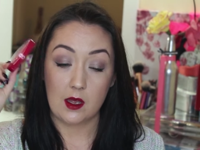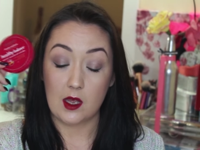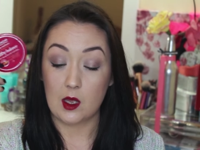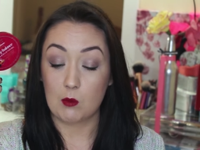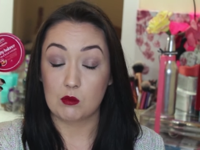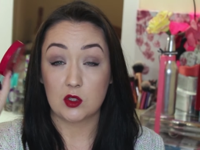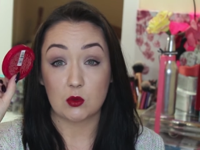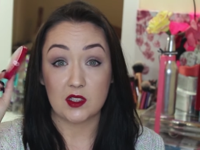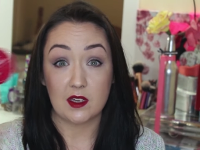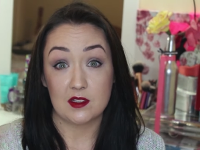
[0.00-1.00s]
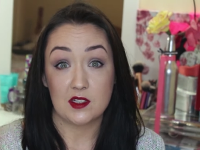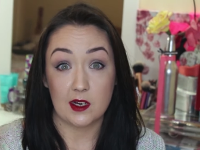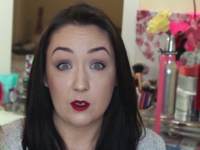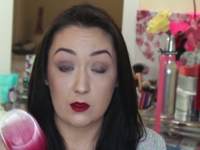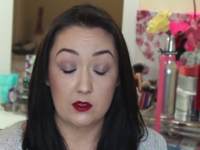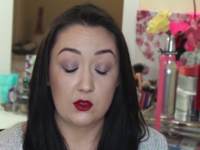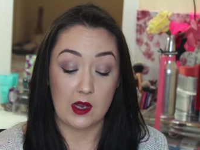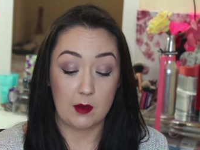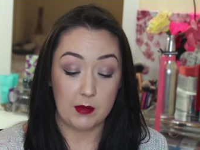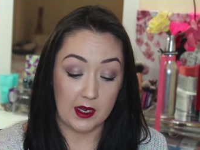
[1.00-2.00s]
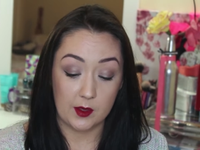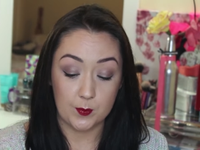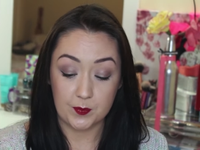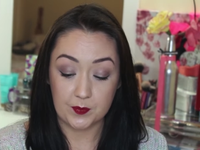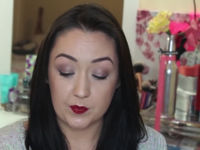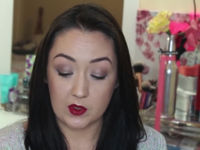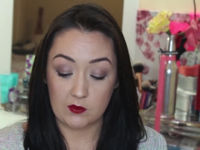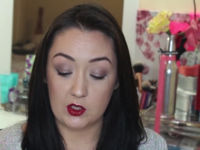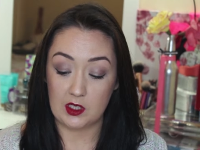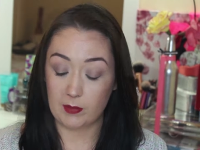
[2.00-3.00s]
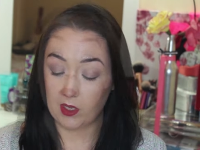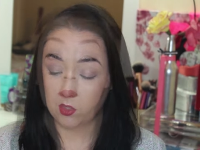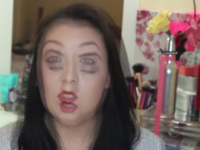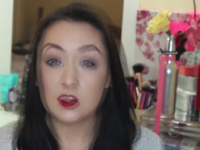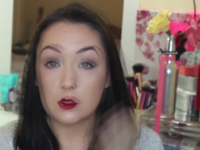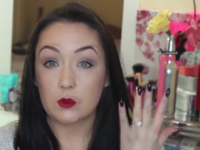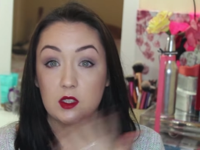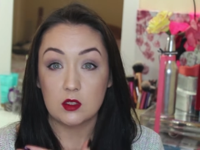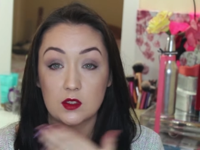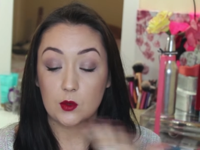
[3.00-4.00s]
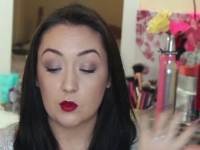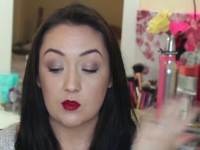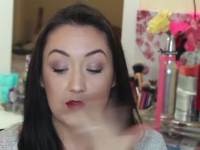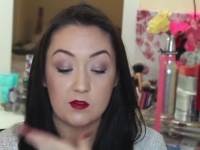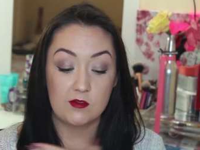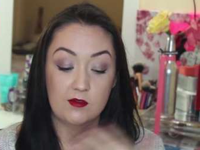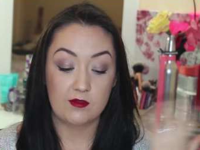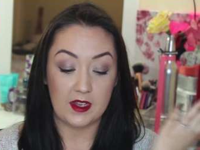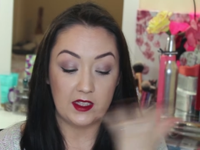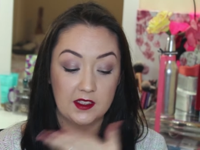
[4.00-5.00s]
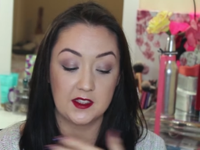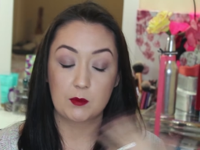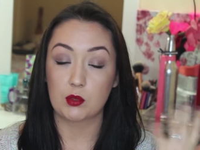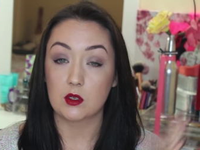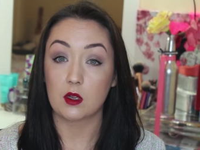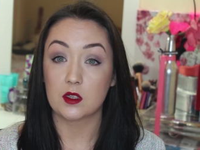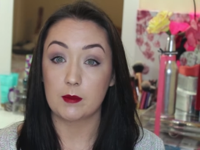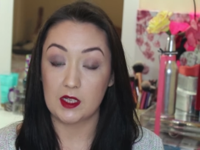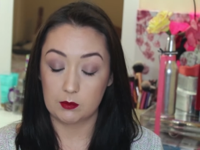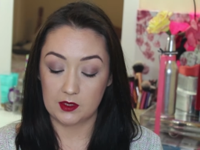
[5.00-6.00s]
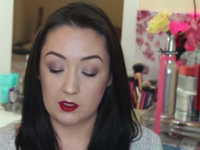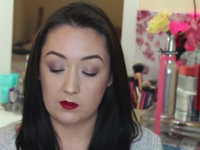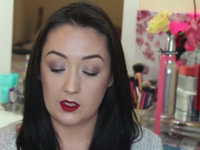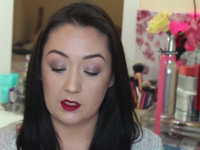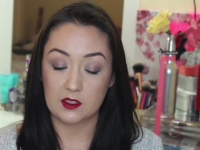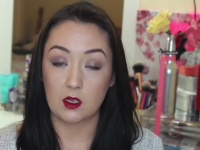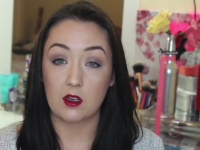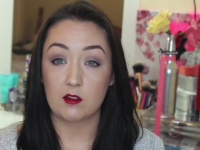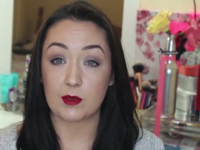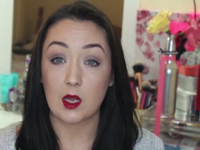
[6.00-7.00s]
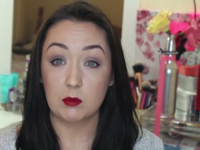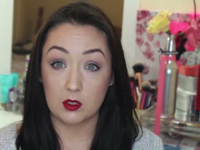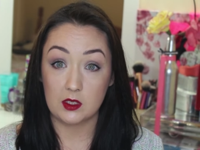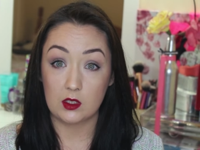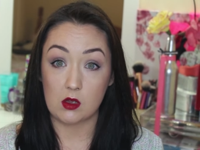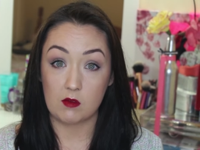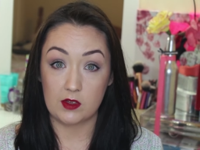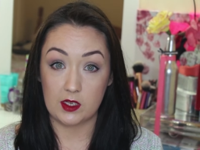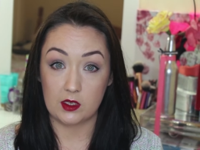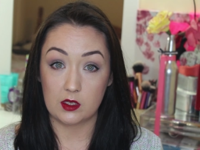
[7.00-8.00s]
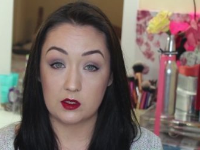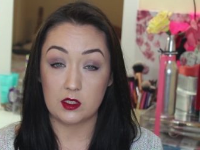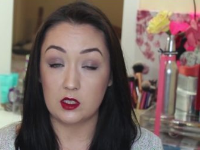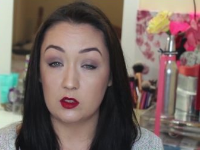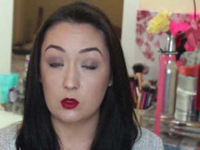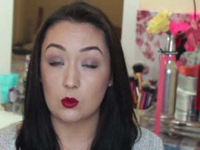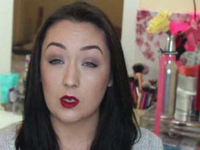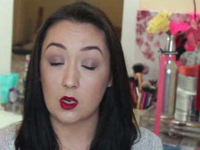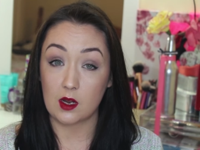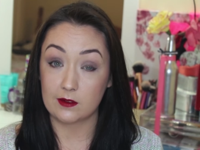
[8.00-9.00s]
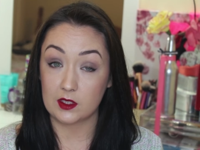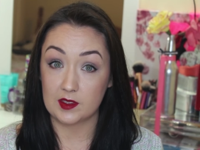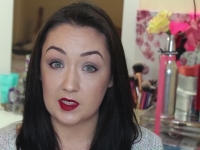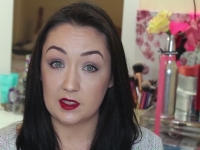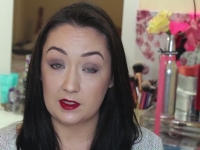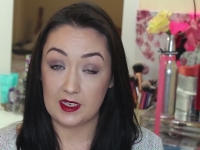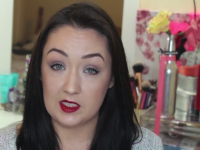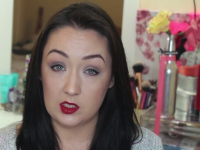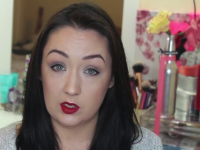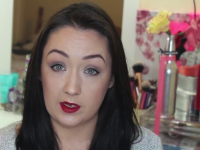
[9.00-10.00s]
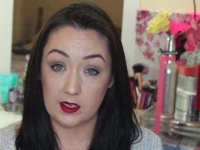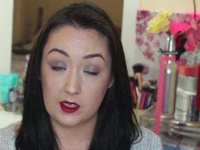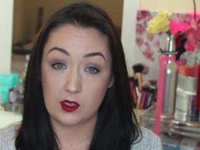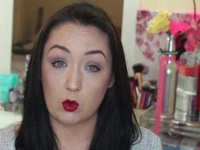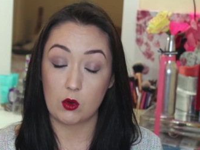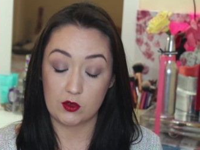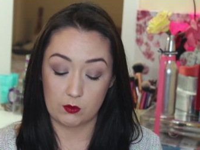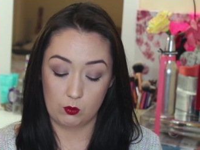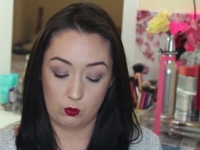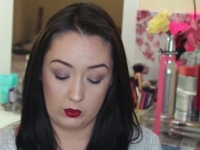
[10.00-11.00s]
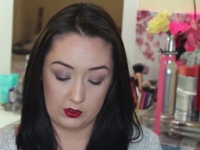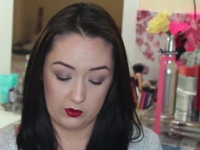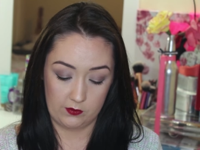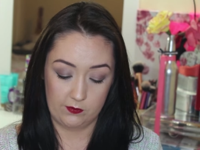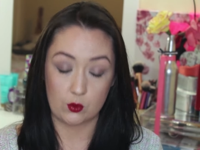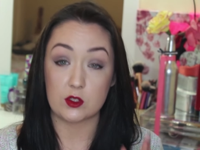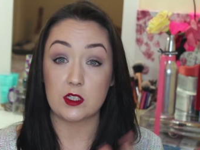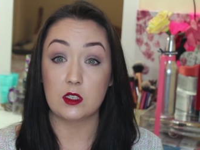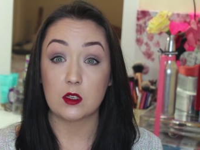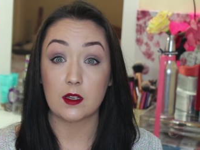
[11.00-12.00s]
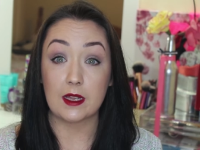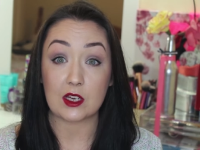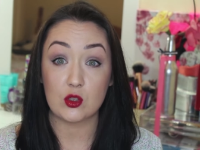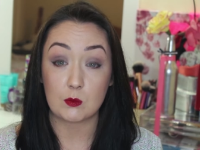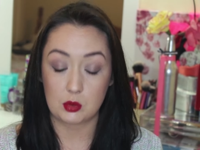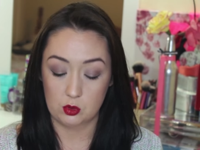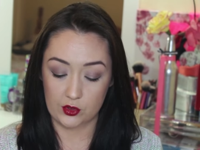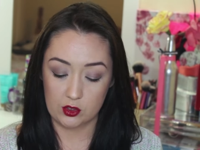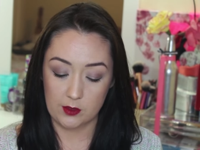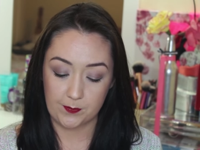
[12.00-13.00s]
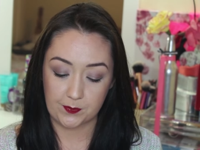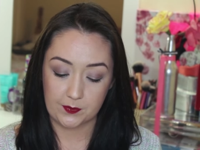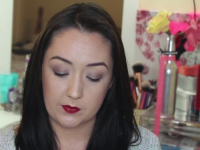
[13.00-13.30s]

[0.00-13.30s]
um, so it's handy to carry around in your handbag if you need a powder. Sticking with sort of face, but on the makeup side of things, I've been absolutely loving the new Clarins Ladylike Autumn Winter fourteen Collection blusher.